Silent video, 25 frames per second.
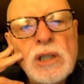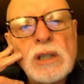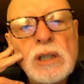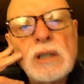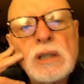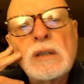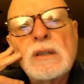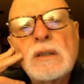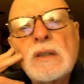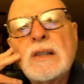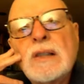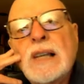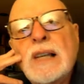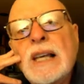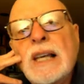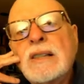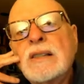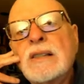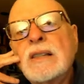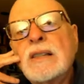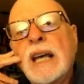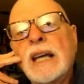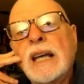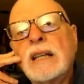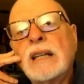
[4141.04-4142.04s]
uh,
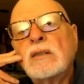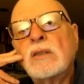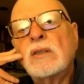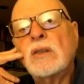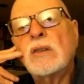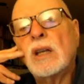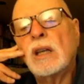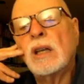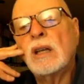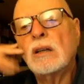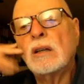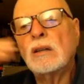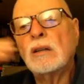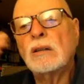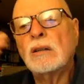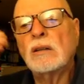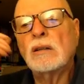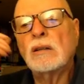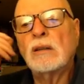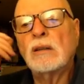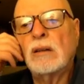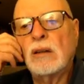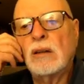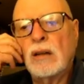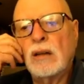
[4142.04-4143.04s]
says that uh,
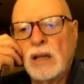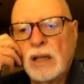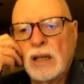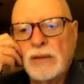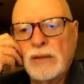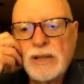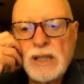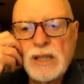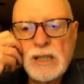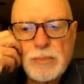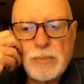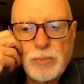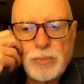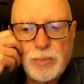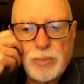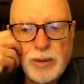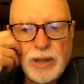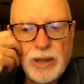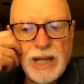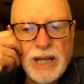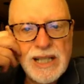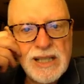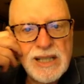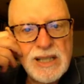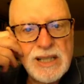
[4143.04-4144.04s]
all of his
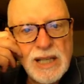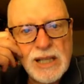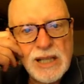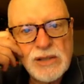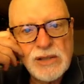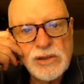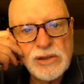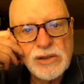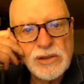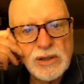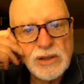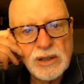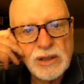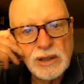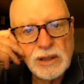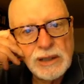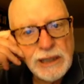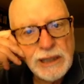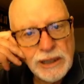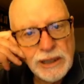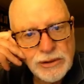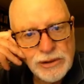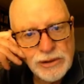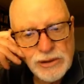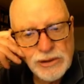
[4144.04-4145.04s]
predecessors and
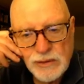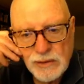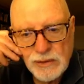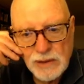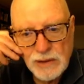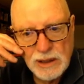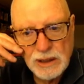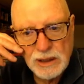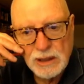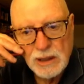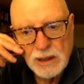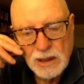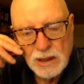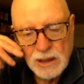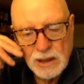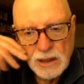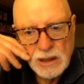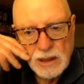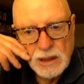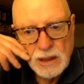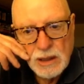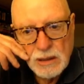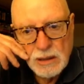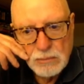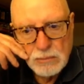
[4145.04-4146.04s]
leaders of the
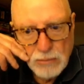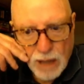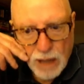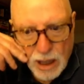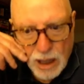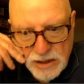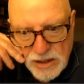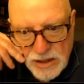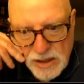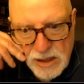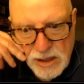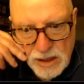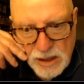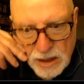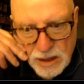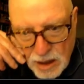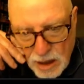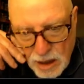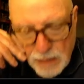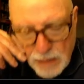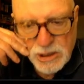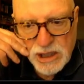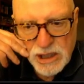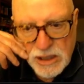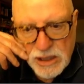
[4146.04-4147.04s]
Marxist and
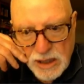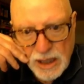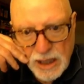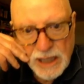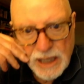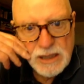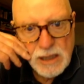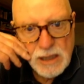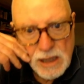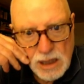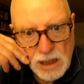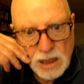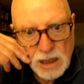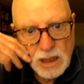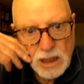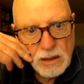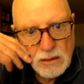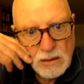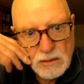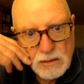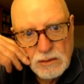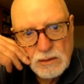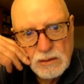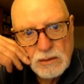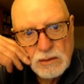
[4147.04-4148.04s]
communist idea.
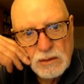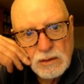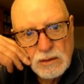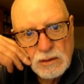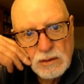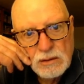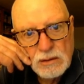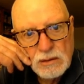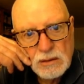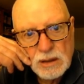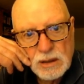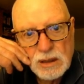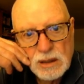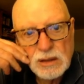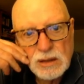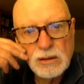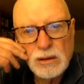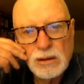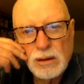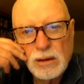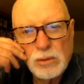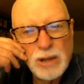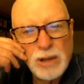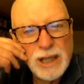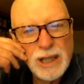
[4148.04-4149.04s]

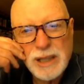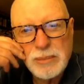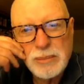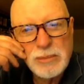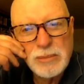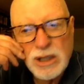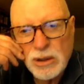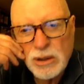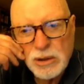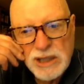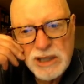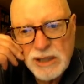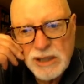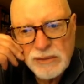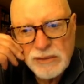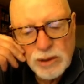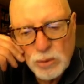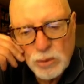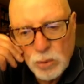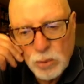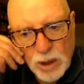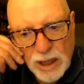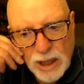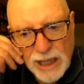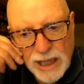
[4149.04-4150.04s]
All wanted him to go a
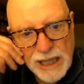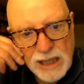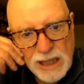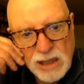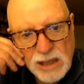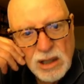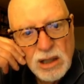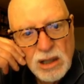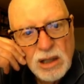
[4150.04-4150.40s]
different way,